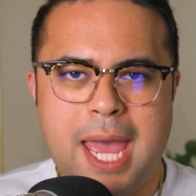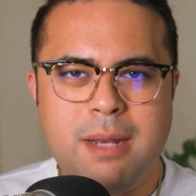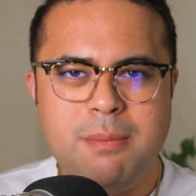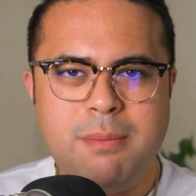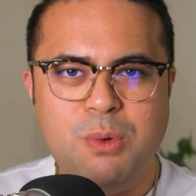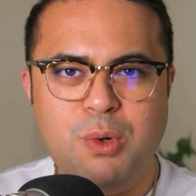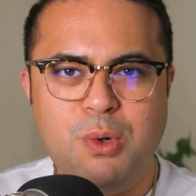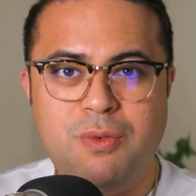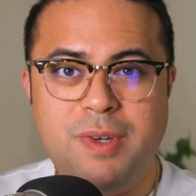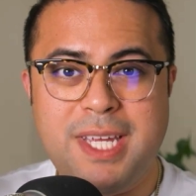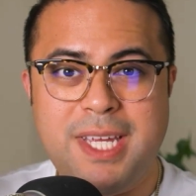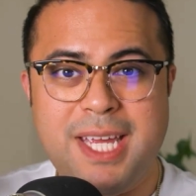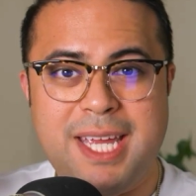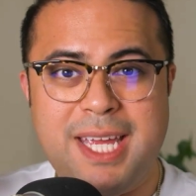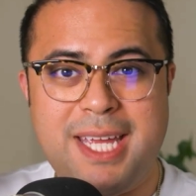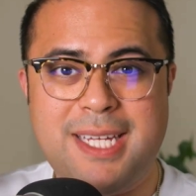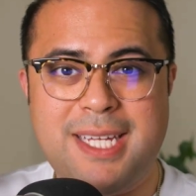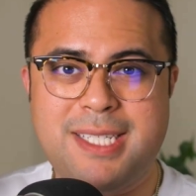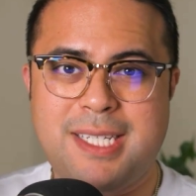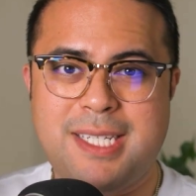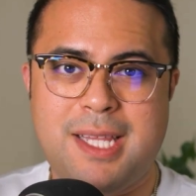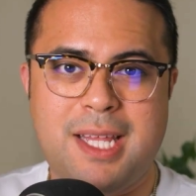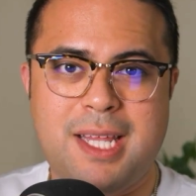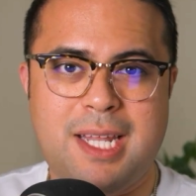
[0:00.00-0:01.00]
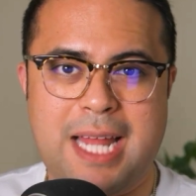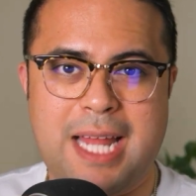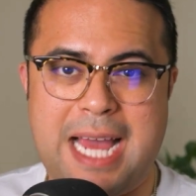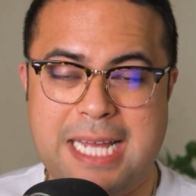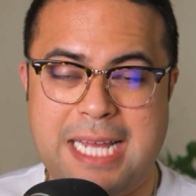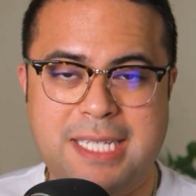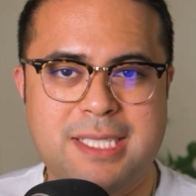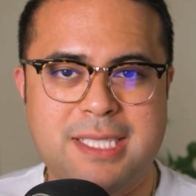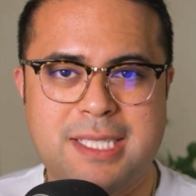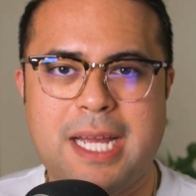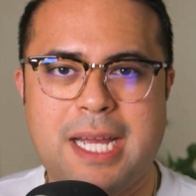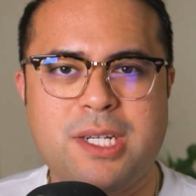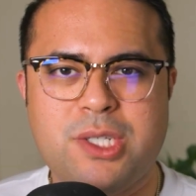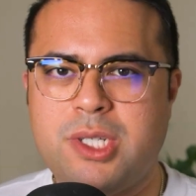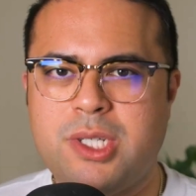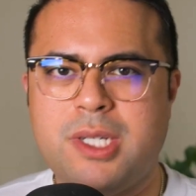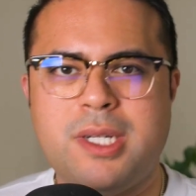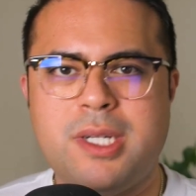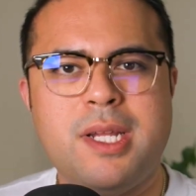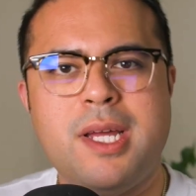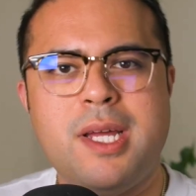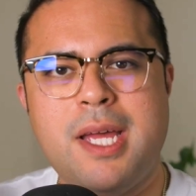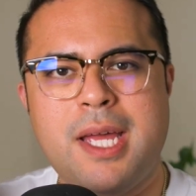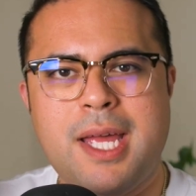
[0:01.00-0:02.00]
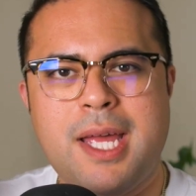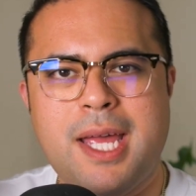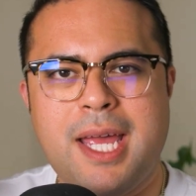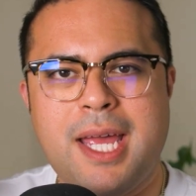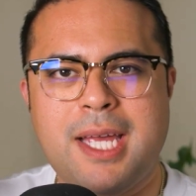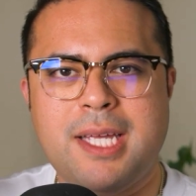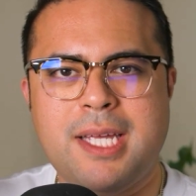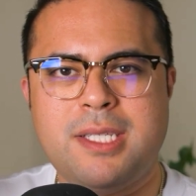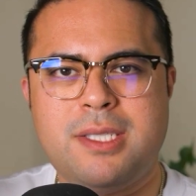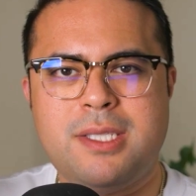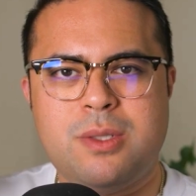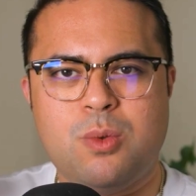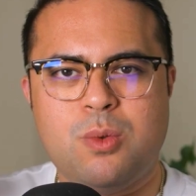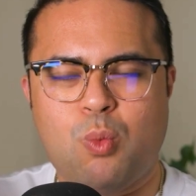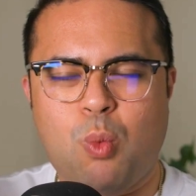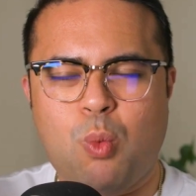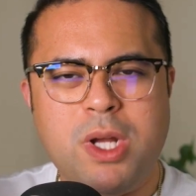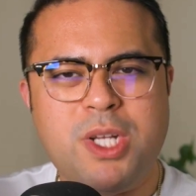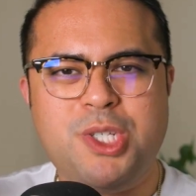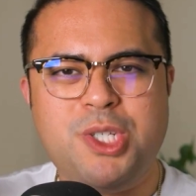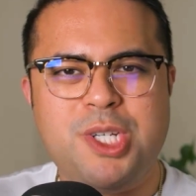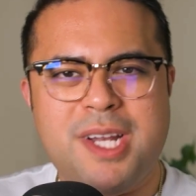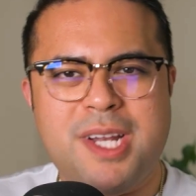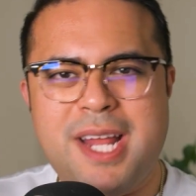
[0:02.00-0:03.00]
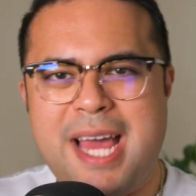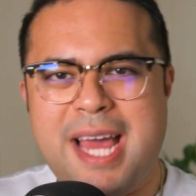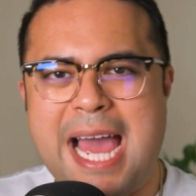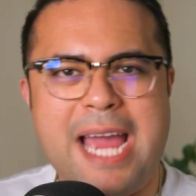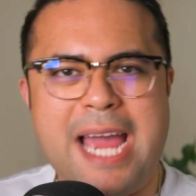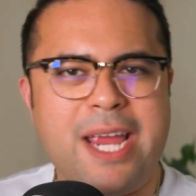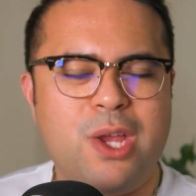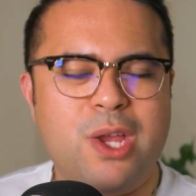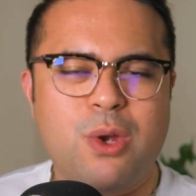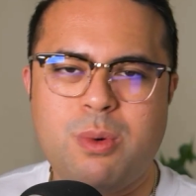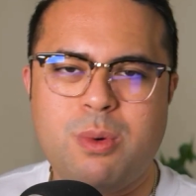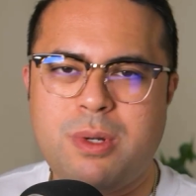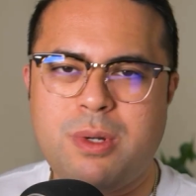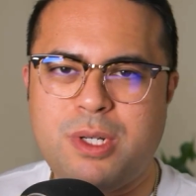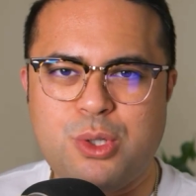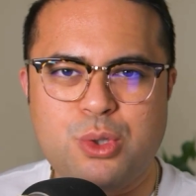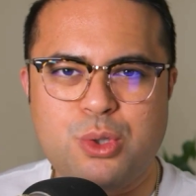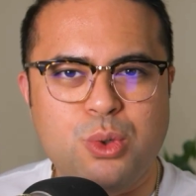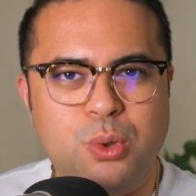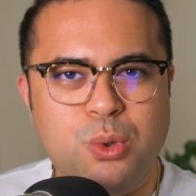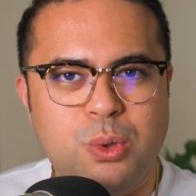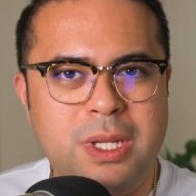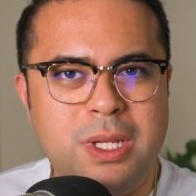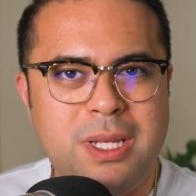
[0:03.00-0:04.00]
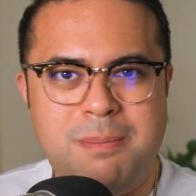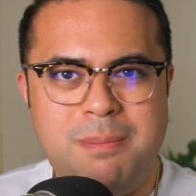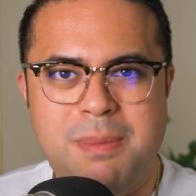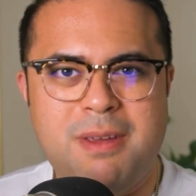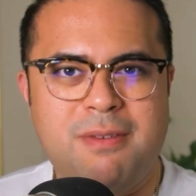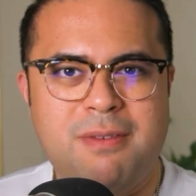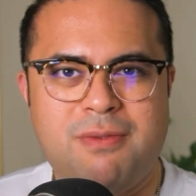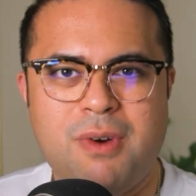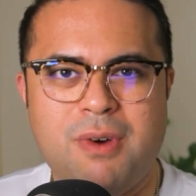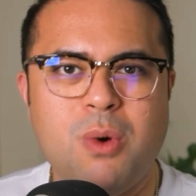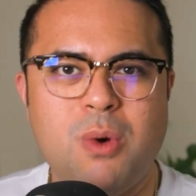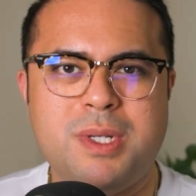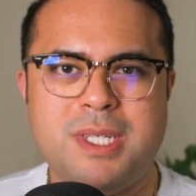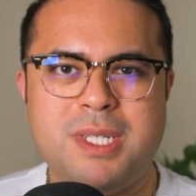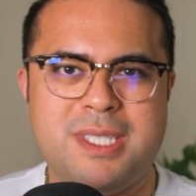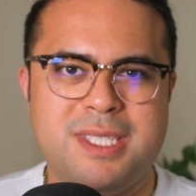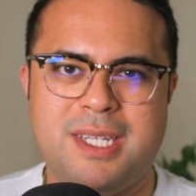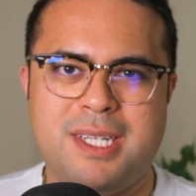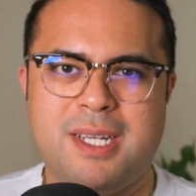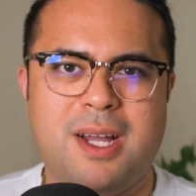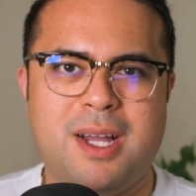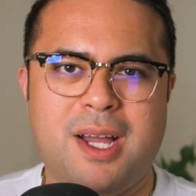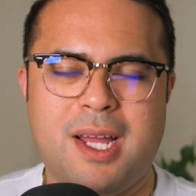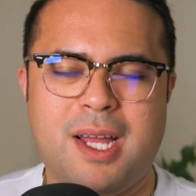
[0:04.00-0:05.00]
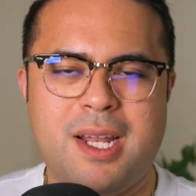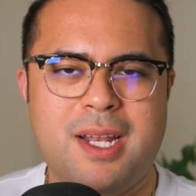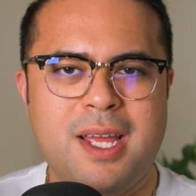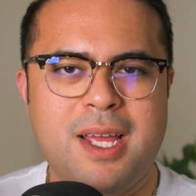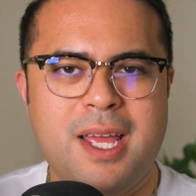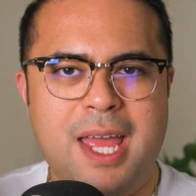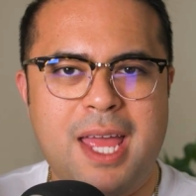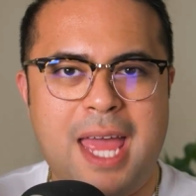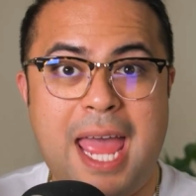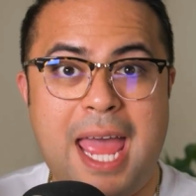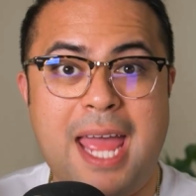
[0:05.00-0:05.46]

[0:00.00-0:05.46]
And moving into the last section is, what should Acura truly be focusing on?